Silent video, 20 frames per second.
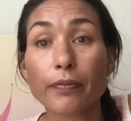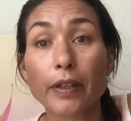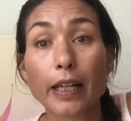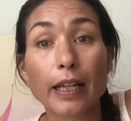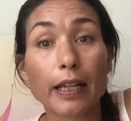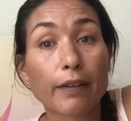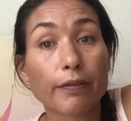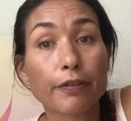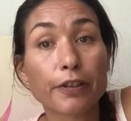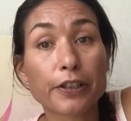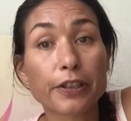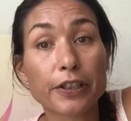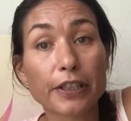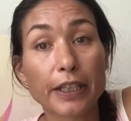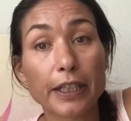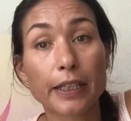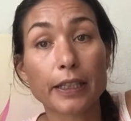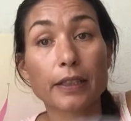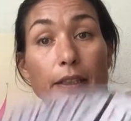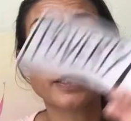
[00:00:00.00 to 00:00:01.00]

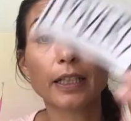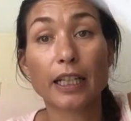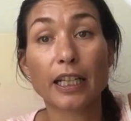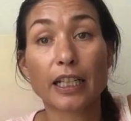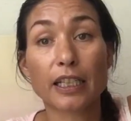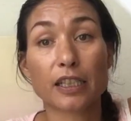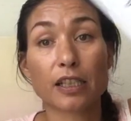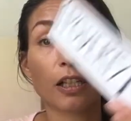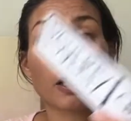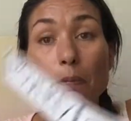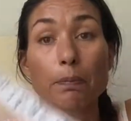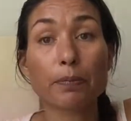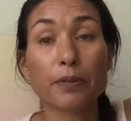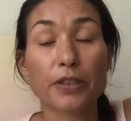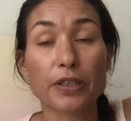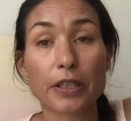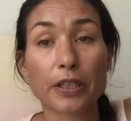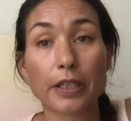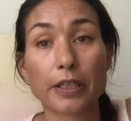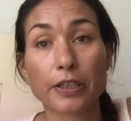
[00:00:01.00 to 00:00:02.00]
Everything has an
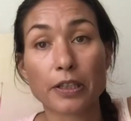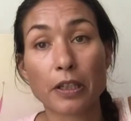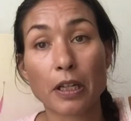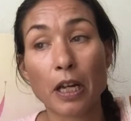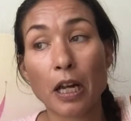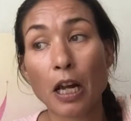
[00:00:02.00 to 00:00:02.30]
opposite.